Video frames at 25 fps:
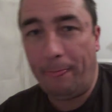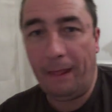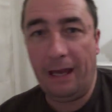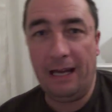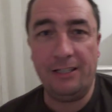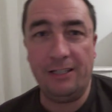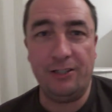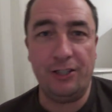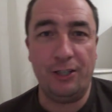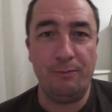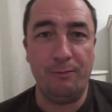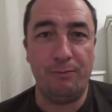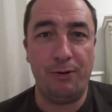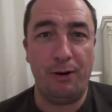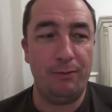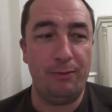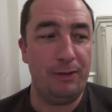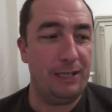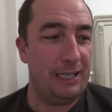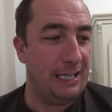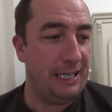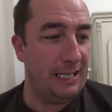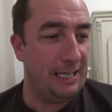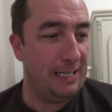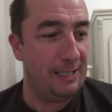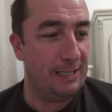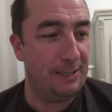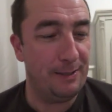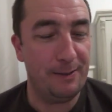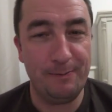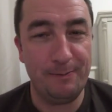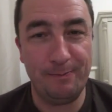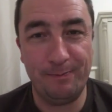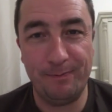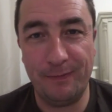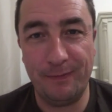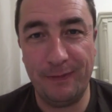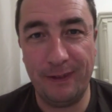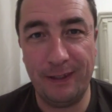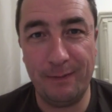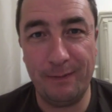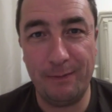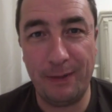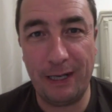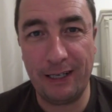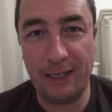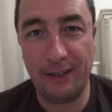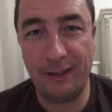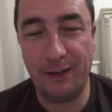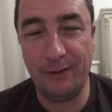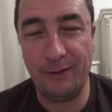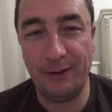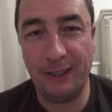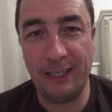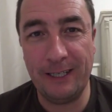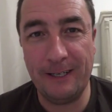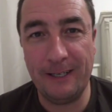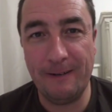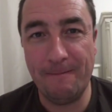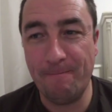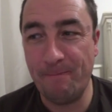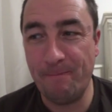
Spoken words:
As you can probably hear in the background there.